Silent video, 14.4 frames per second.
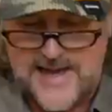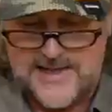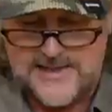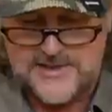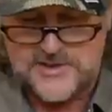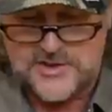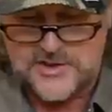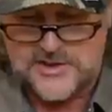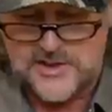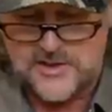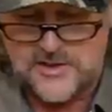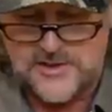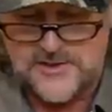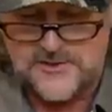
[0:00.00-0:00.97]
added
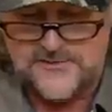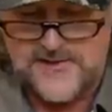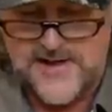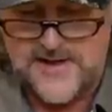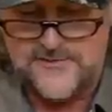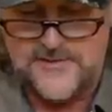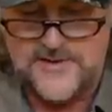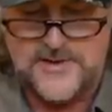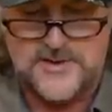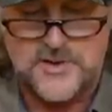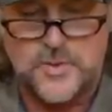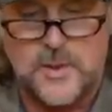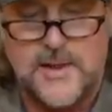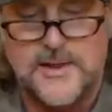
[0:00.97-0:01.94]
security of having
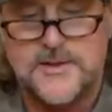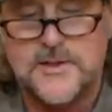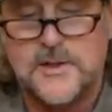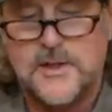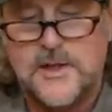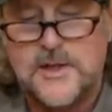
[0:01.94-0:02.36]
this twice.